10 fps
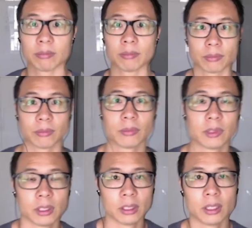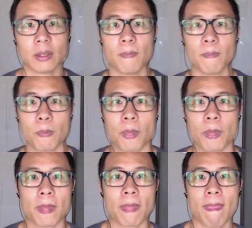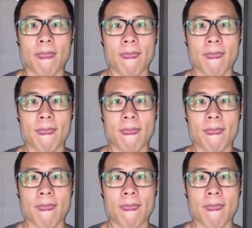Yep. So I haven't been. I